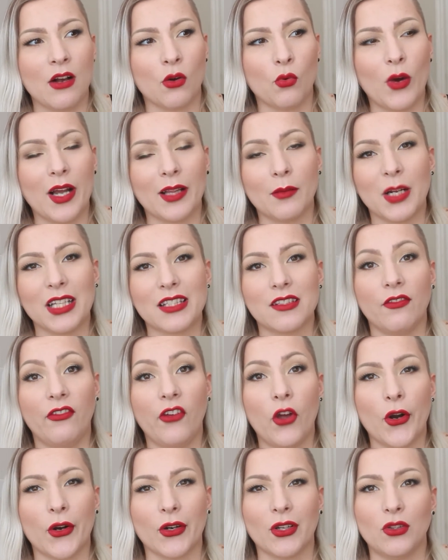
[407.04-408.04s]
quite much
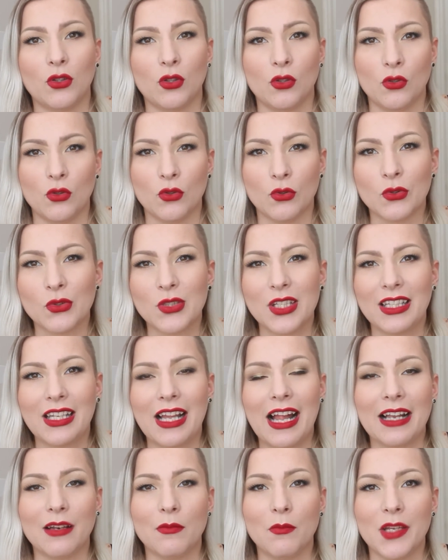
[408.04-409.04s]
work to use it
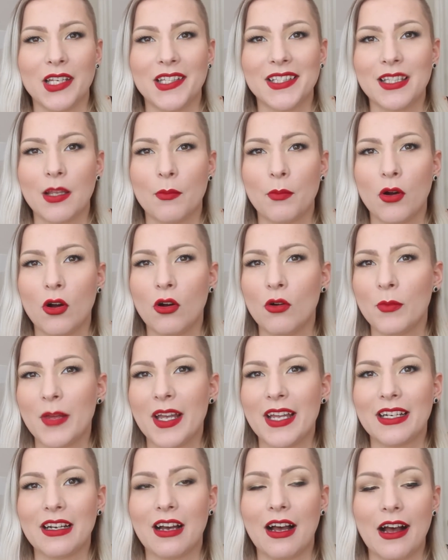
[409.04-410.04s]
and mix the
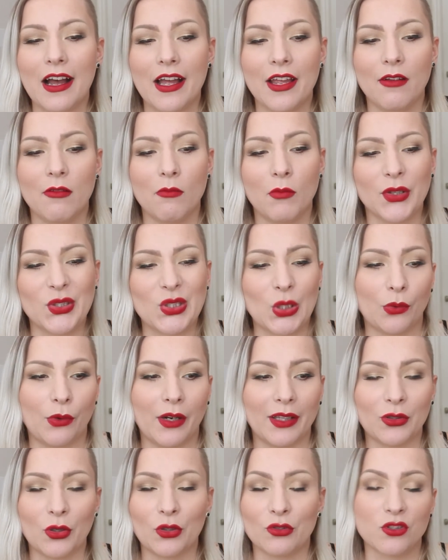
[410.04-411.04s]
pomade. I much
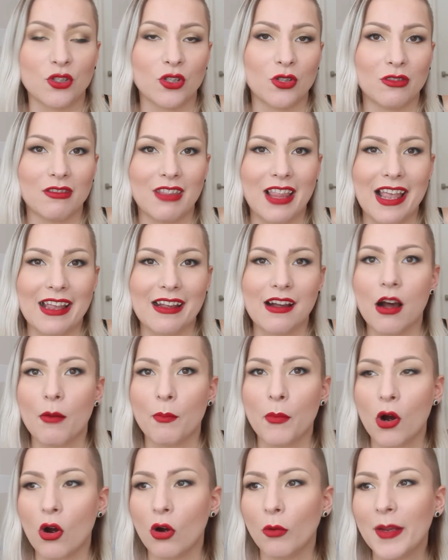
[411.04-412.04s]
rather just take a
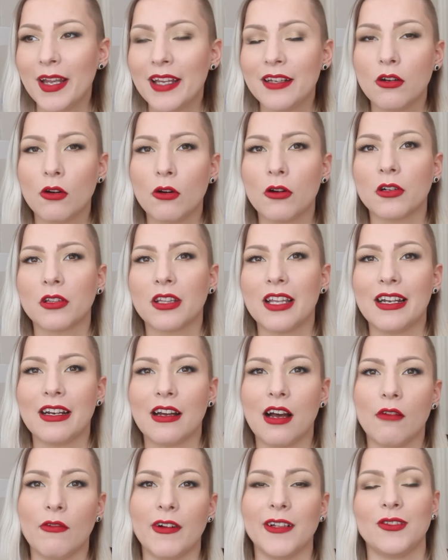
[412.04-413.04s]
pomade, or then
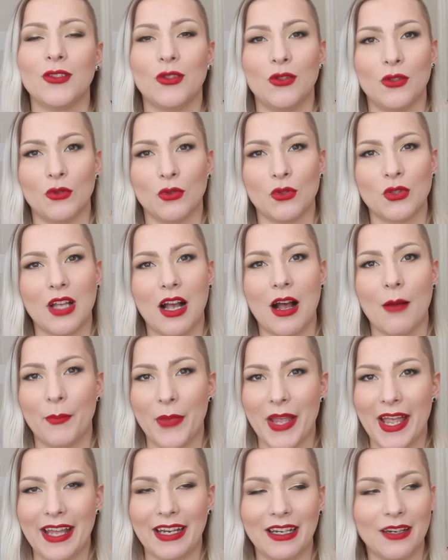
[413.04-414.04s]
I want to use a
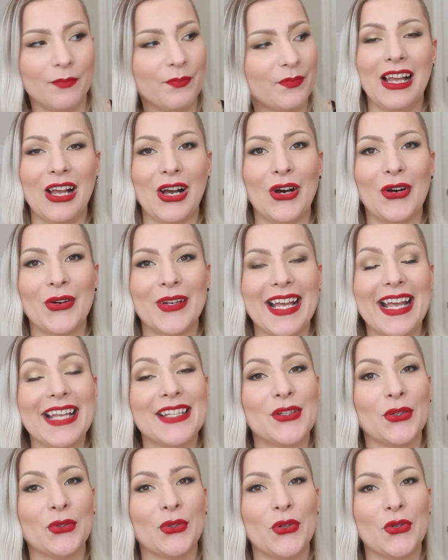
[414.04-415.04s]
pen. Okay,
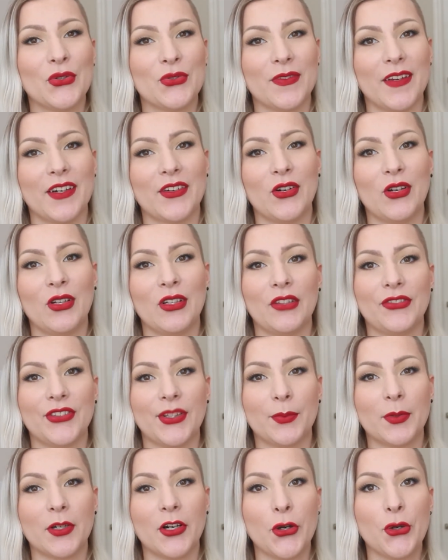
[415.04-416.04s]
so those were all of
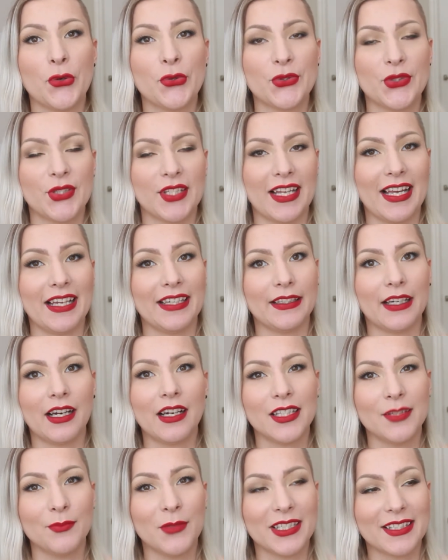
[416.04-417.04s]
the products, and
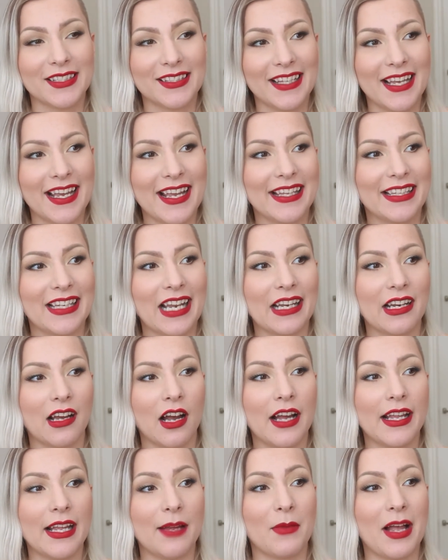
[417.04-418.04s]
I must say that
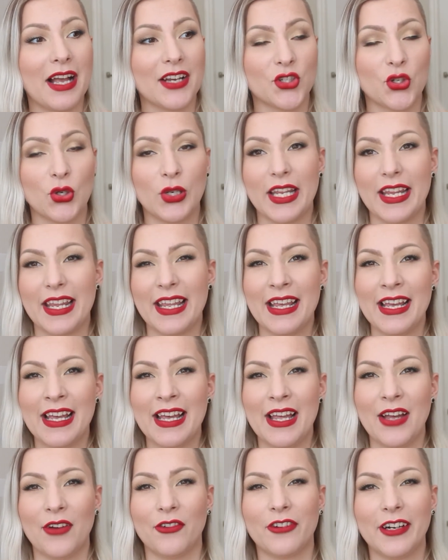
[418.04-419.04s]
I am actually
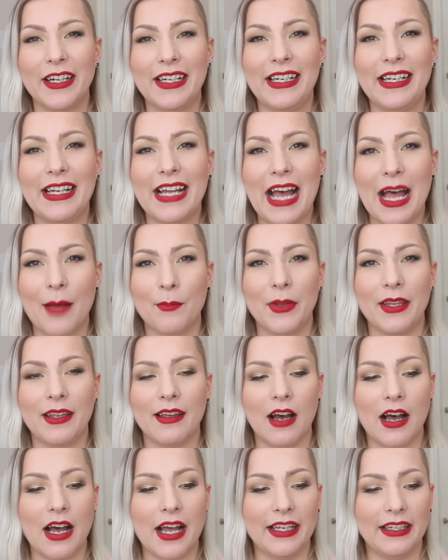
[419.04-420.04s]
really
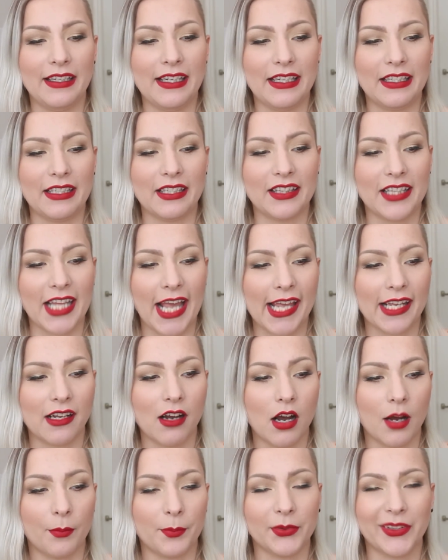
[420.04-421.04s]
happy I did take
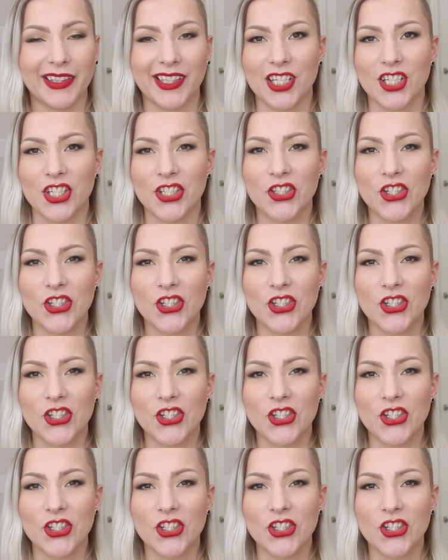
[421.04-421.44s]
up this